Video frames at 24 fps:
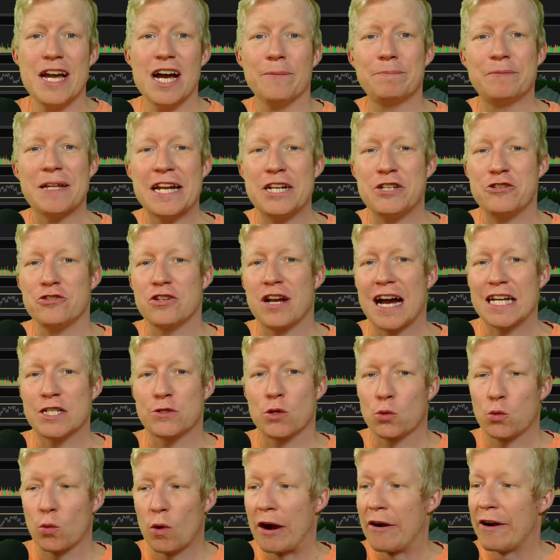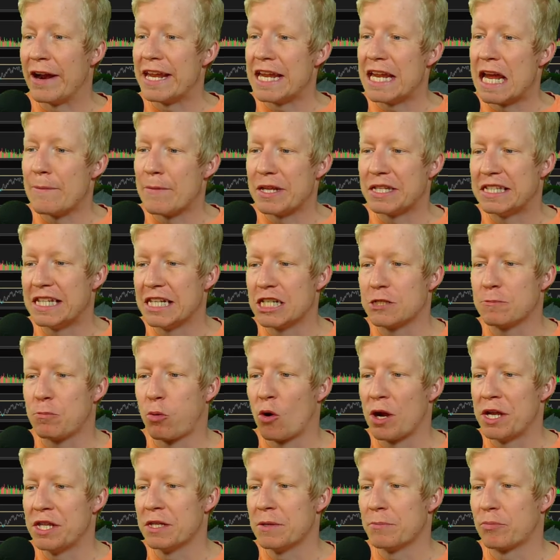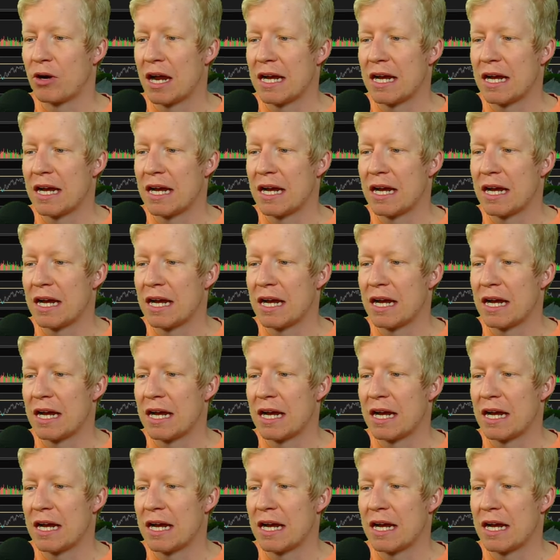update you guys with where I am at this point in the